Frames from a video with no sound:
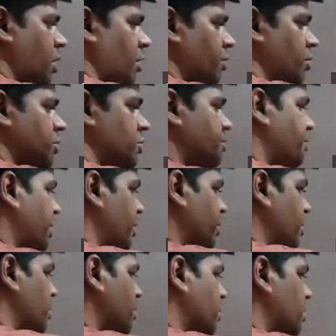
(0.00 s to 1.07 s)
I've got a
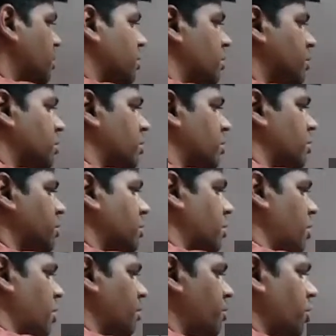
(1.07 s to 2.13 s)
spring,
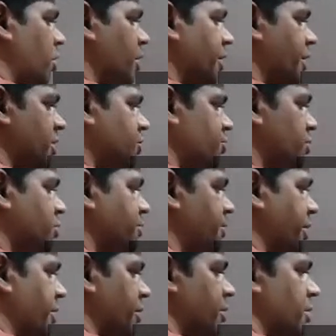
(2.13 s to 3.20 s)
a block attached to the
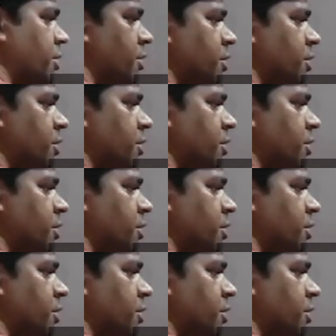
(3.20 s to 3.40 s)
spring.